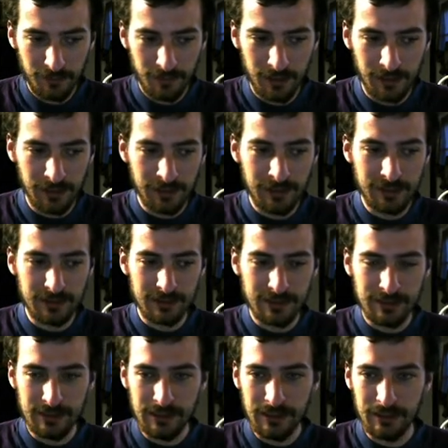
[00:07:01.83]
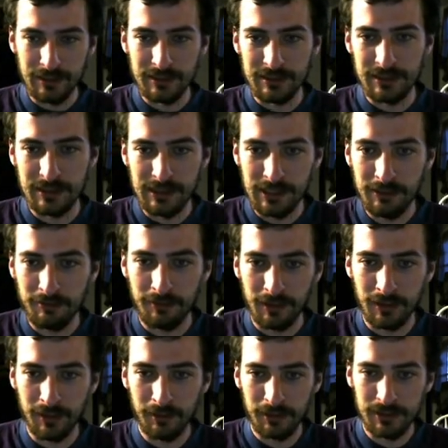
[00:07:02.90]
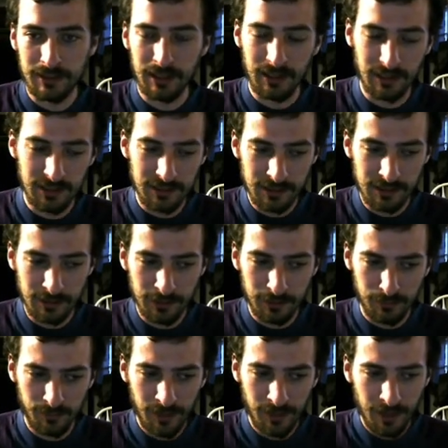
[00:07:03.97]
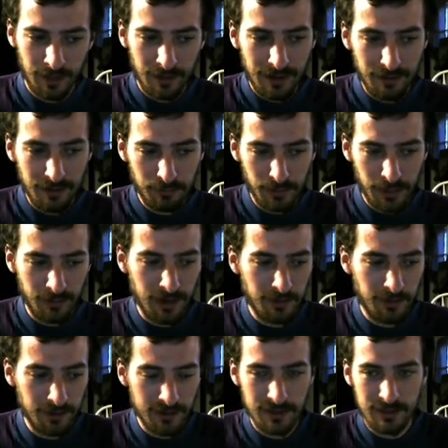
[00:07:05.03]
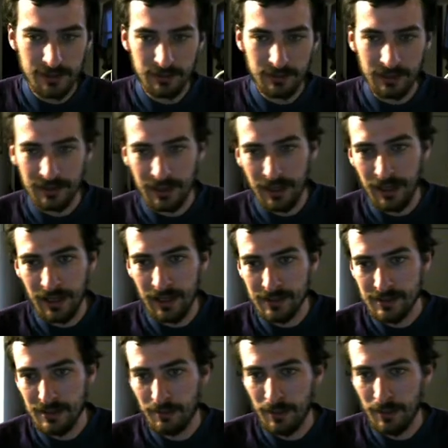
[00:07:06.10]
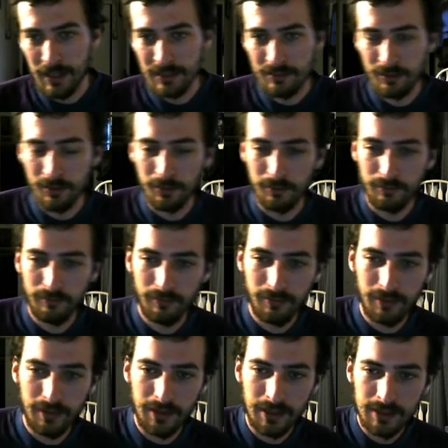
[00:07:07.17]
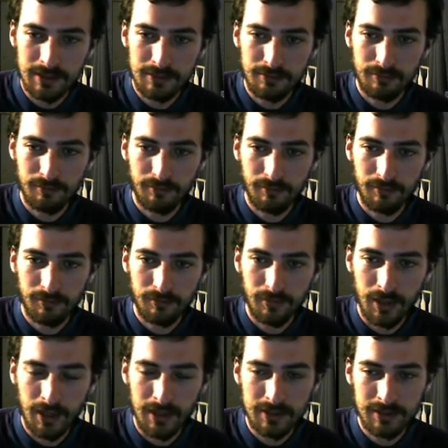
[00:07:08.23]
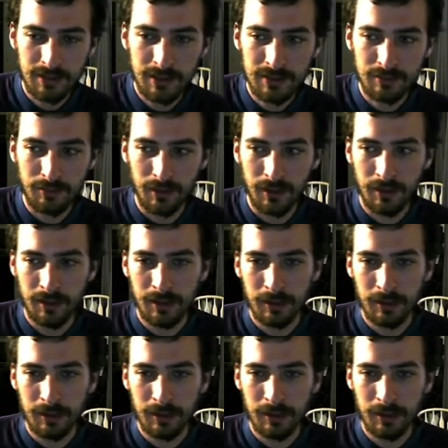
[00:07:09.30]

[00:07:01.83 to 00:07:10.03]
and it needs a Z, this Z field, which is like the zoom. I've played around with this and it seems like 10 is the best for this process, but